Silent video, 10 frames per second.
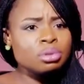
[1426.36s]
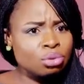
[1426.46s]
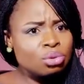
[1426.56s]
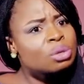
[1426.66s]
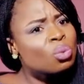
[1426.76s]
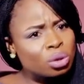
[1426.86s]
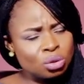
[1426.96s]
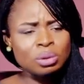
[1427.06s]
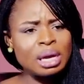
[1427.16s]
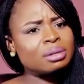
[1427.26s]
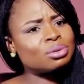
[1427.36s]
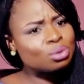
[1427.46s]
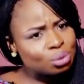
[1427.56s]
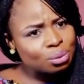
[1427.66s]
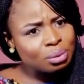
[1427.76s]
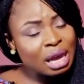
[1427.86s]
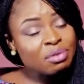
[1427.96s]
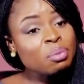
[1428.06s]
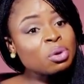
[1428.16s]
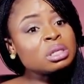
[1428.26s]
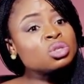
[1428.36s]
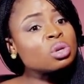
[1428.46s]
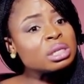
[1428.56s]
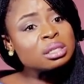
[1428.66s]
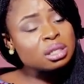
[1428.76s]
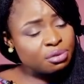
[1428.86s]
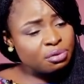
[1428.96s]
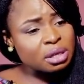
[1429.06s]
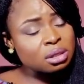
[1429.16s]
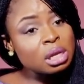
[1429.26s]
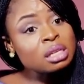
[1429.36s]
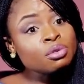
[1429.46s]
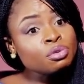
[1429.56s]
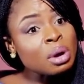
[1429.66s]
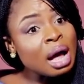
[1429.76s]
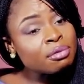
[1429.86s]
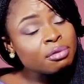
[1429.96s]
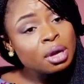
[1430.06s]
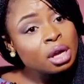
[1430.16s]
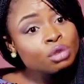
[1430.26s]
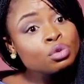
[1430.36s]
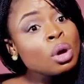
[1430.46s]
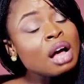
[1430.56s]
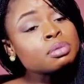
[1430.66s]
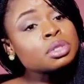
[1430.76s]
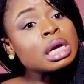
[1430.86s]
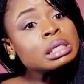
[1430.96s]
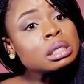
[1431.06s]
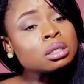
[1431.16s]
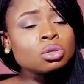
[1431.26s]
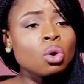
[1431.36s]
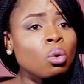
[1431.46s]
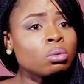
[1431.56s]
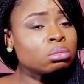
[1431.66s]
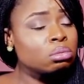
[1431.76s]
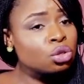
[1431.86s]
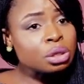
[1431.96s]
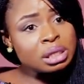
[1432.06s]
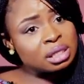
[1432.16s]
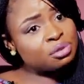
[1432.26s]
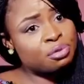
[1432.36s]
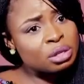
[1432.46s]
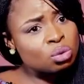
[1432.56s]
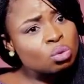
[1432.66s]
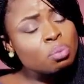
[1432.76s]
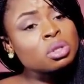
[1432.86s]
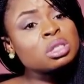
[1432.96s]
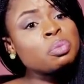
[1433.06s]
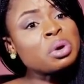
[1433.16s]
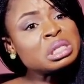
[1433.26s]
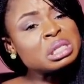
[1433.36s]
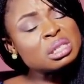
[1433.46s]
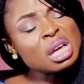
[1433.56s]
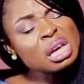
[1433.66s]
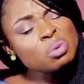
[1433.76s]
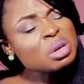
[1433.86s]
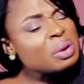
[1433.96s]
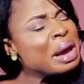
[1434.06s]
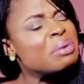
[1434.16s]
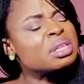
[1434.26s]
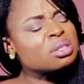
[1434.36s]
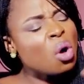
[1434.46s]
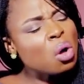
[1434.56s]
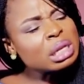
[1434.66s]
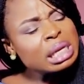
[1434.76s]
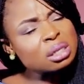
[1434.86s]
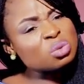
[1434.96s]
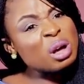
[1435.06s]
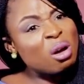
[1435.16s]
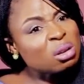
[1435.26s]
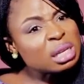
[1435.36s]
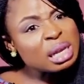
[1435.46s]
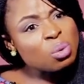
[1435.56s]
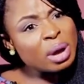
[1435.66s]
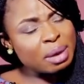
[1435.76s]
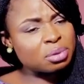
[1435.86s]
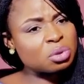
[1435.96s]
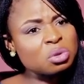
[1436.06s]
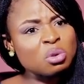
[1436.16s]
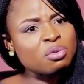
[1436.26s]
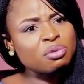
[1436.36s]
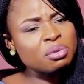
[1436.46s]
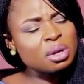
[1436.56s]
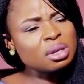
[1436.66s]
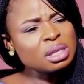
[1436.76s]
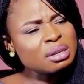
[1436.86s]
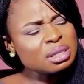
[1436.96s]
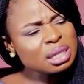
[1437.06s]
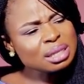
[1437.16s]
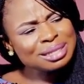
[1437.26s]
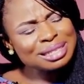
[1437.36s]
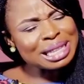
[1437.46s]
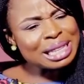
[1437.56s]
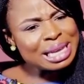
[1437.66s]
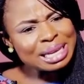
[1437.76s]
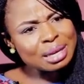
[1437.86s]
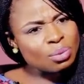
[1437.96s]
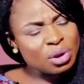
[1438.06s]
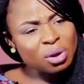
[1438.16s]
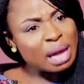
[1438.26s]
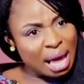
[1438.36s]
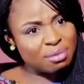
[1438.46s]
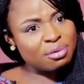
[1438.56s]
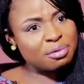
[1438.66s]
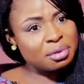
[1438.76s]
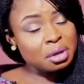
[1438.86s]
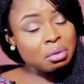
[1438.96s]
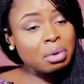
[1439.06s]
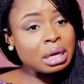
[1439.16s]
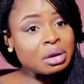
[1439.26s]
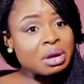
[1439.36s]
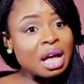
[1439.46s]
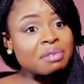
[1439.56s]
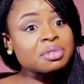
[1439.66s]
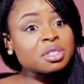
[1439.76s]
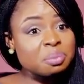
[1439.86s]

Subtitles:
doing what you can do. Everybody's journey is different. And if you don't have special needs, your own journey is different too. But the point is, it's all linked. We are all in a web, sort of. There is this link we all have, whether you have,